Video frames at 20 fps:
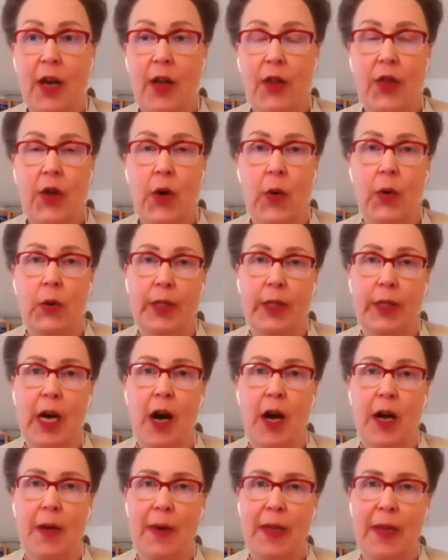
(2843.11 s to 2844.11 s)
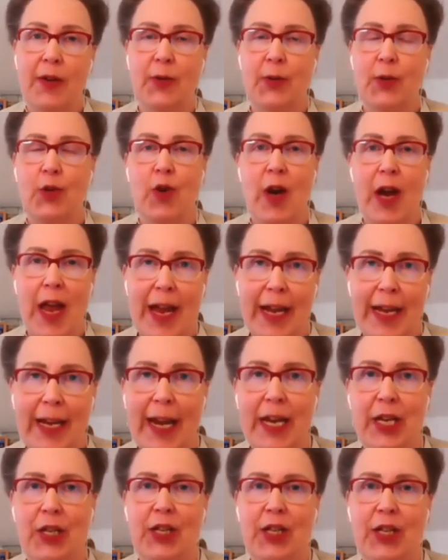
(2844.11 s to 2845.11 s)
the whole time, and those
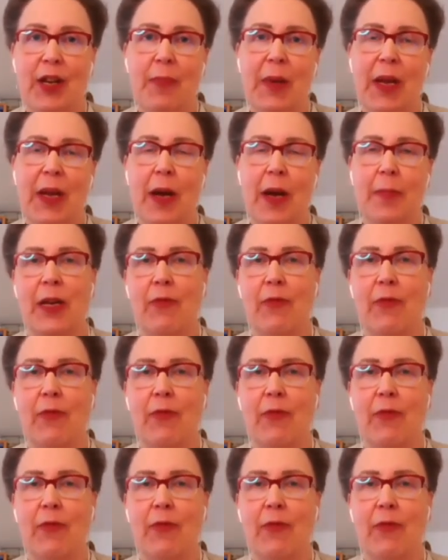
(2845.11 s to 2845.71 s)
triangulations are becoming